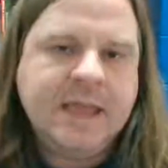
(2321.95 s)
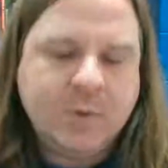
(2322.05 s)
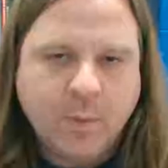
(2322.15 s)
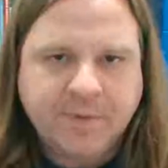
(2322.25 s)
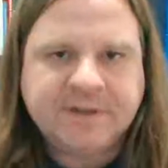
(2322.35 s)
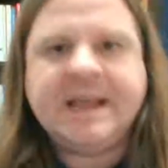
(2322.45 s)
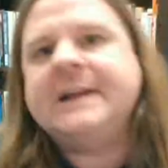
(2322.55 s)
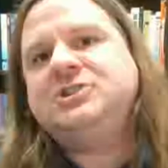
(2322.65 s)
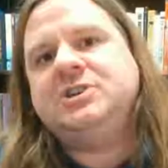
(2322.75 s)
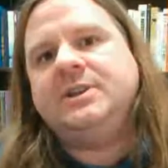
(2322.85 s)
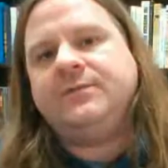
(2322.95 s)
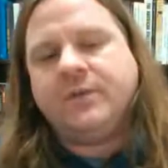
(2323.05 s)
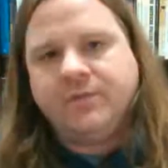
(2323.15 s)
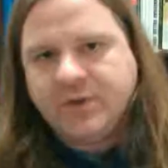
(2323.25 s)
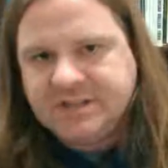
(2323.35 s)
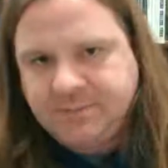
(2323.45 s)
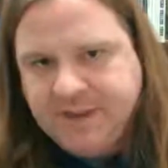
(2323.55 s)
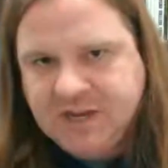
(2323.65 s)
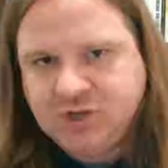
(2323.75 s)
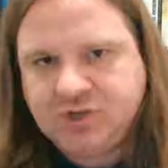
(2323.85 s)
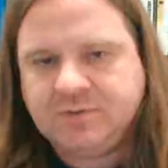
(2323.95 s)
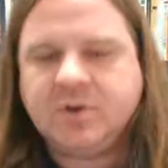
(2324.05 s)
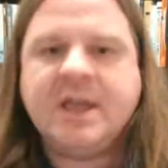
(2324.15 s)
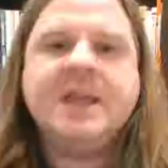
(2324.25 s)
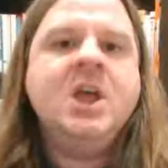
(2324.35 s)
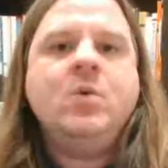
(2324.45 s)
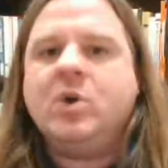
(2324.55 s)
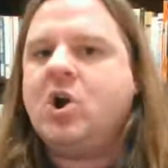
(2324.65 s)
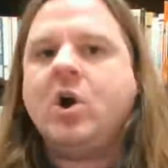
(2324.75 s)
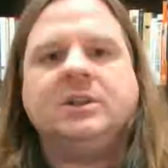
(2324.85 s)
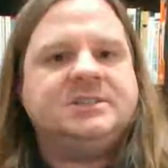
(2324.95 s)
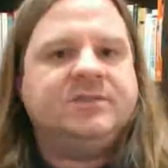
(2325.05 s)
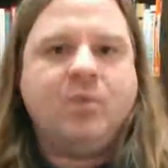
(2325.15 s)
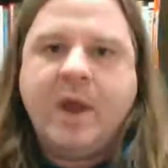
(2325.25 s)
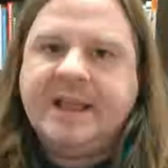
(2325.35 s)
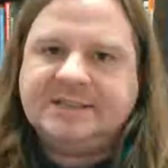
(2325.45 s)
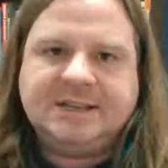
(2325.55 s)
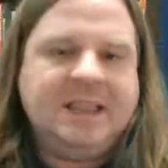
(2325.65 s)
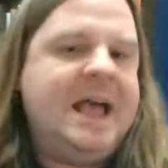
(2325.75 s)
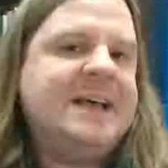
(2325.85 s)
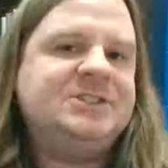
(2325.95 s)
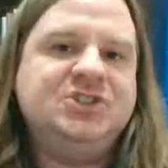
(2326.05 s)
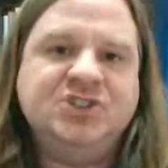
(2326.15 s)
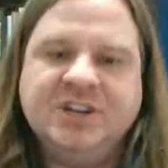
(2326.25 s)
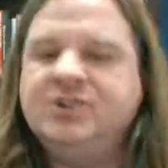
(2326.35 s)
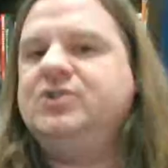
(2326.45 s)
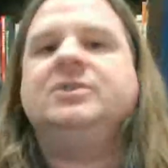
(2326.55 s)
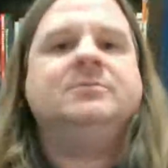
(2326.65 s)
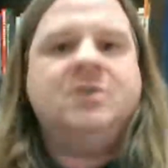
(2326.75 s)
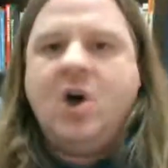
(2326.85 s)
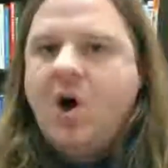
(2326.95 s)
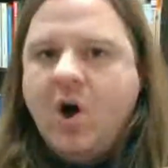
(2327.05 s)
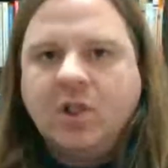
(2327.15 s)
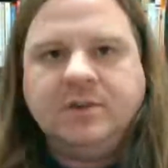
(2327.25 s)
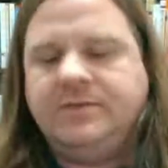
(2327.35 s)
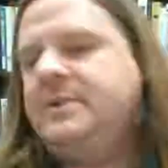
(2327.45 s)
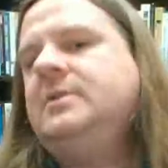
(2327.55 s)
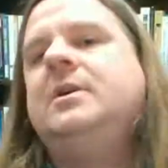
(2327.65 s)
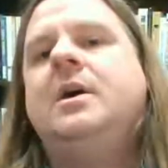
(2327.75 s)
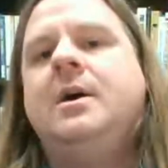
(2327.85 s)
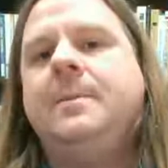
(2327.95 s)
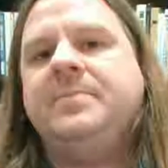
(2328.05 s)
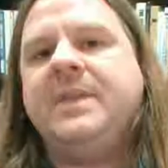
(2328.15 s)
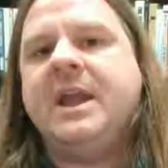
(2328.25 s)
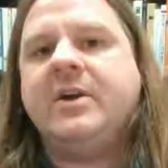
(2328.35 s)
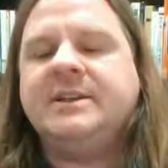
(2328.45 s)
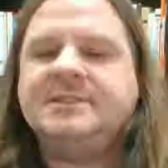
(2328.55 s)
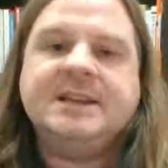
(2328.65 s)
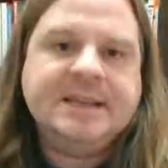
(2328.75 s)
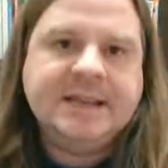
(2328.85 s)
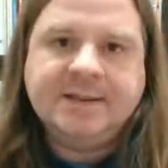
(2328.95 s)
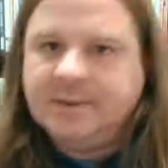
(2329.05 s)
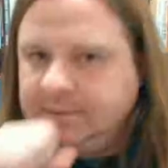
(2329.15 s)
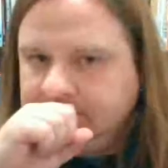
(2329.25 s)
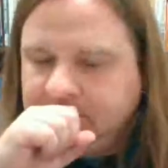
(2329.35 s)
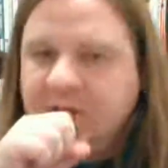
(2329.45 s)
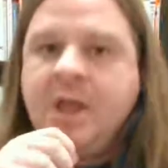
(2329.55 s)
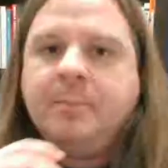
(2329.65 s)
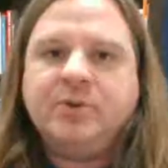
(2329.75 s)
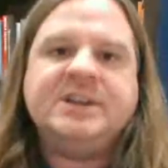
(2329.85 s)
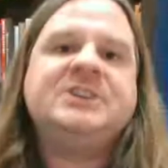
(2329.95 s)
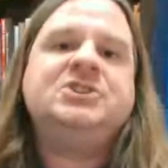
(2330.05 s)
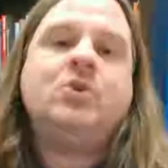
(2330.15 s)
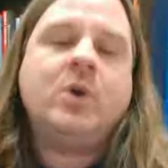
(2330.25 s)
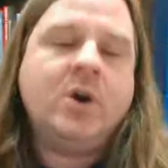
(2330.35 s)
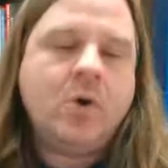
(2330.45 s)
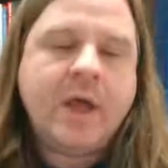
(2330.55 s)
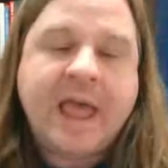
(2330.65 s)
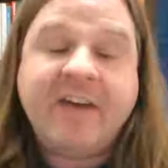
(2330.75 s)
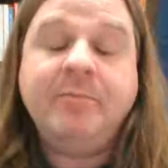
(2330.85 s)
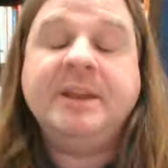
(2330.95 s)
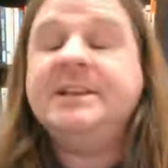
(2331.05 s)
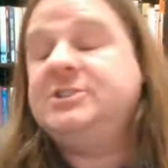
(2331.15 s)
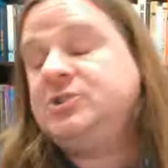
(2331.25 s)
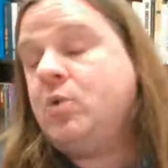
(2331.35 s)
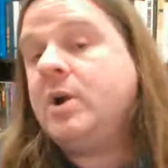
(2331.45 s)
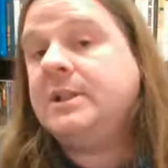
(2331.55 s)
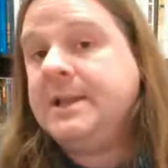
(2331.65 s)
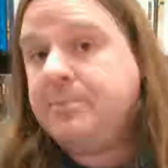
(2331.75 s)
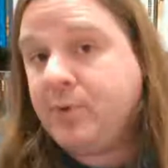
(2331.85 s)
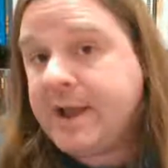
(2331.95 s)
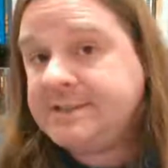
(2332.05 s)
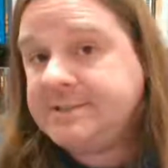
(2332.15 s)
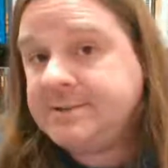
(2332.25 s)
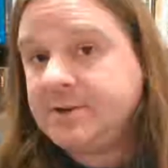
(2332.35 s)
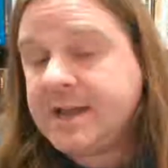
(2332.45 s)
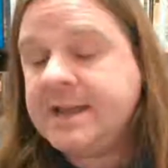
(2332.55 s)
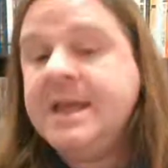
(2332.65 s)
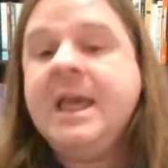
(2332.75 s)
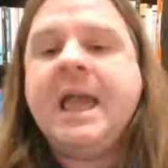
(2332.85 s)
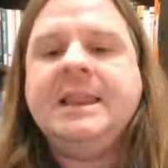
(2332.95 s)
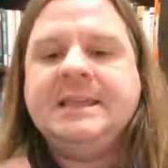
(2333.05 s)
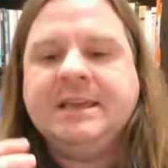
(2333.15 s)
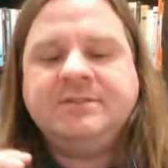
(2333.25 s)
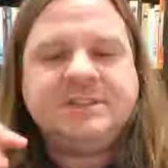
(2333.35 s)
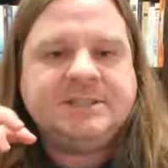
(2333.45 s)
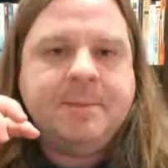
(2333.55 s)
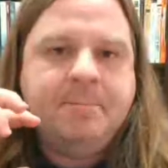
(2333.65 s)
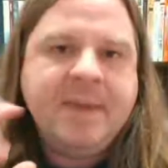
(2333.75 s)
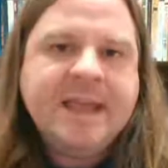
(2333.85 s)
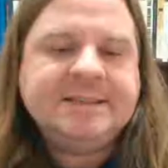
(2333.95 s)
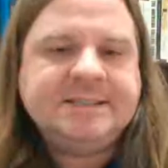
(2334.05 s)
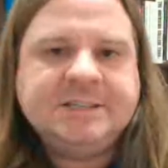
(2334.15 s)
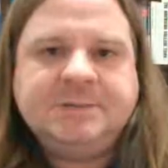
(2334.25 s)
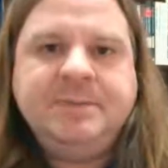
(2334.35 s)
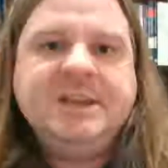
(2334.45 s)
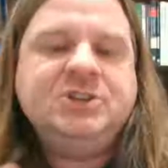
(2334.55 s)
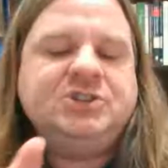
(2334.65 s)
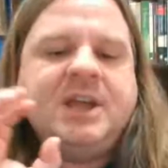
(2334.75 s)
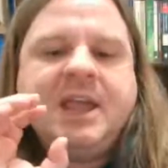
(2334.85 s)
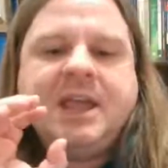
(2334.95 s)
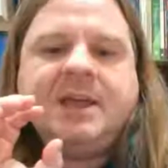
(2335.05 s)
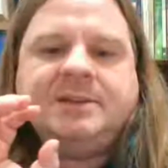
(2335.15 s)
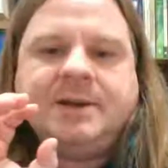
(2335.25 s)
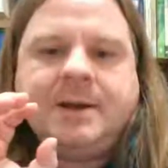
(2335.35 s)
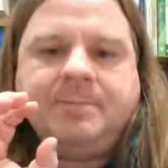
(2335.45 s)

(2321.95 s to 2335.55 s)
equal protection, for free speech, okay, regardless of race, class, gender, all of the areas that need protection or have been historically oppressed, okay? And he gives this amazing speech, and